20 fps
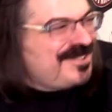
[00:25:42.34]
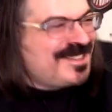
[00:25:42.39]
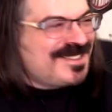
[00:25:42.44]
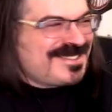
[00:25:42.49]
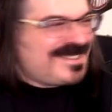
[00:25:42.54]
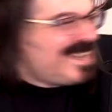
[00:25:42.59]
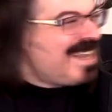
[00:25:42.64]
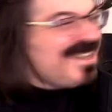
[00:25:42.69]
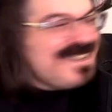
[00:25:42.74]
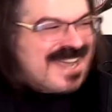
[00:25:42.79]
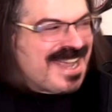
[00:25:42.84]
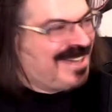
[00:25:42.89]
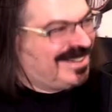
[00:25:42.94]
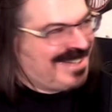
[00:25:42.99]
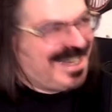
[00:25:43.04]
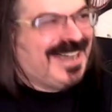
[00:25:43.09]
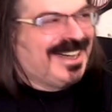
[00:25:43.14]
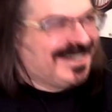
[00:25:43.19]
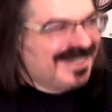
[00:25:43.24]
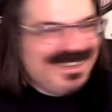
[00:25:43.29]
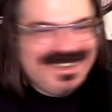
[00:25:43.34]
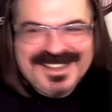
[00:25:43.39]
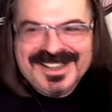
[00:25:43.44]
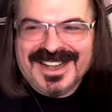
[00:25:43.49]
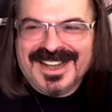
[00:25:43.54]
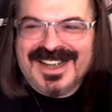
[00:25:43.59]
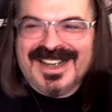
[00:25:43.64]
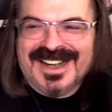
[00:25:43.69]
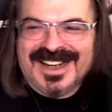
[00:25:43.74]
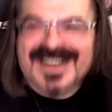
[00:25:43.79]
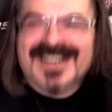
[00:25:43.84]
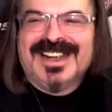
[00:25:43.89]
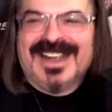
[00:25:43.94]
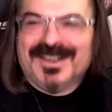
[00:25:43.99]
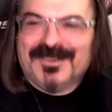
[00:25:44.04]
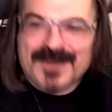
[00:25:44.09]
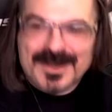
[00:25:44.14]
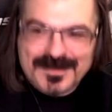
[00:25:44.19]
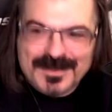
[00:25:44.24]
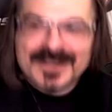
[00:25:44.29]
you just said knock, knock. All
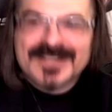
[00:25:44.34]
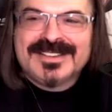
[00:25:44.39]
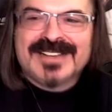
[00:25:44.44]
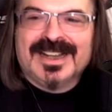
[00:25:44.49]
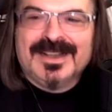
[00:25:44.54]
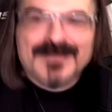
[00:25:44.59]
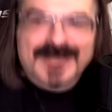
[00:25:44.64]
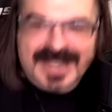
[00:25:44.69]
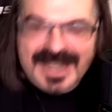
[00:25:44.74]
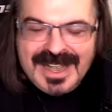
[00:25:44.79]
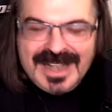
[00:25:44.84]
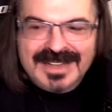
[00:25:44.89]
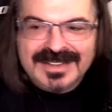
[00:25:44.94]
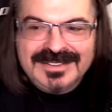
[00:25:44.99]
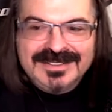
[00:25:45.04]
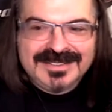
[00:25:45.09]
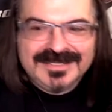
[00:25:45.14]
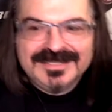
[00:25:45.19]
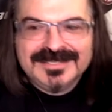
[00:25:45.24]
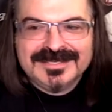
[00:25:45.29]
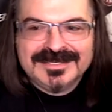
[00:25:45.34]
right, one more time. Go ahead.